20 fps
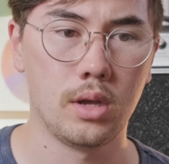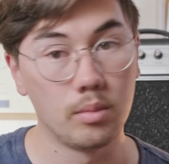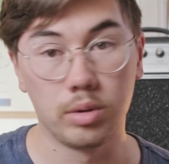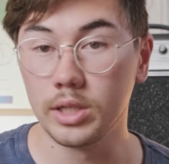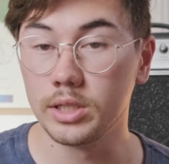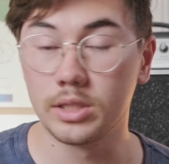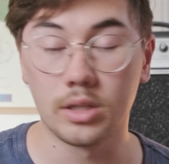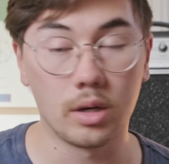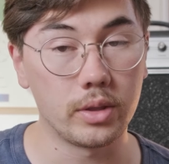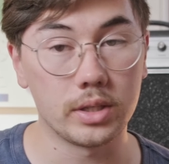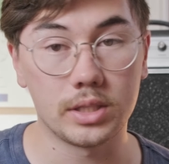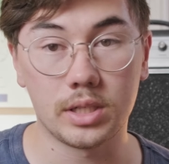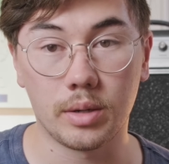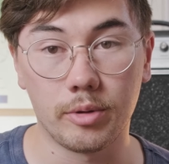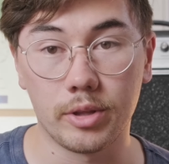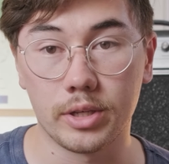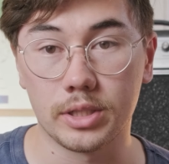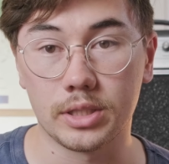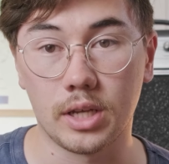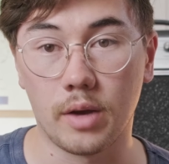Please note that some
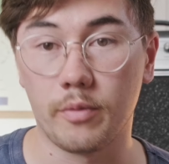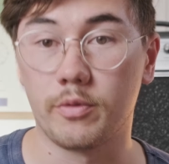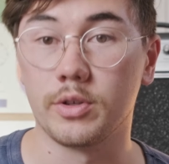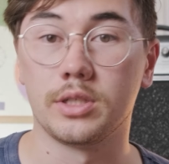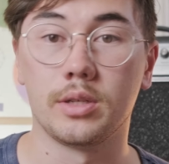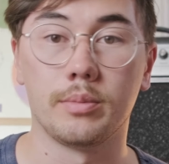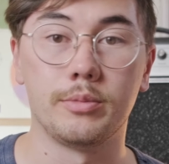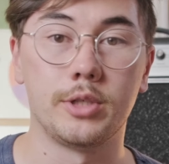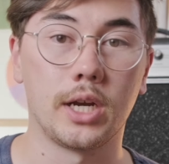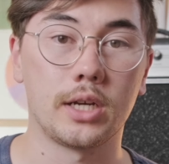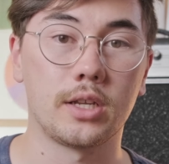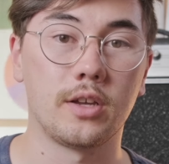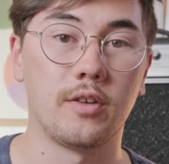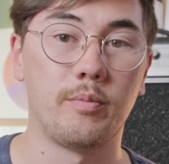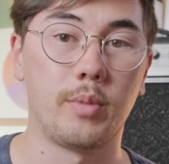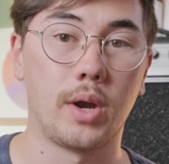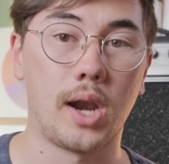of this stuff is subjective,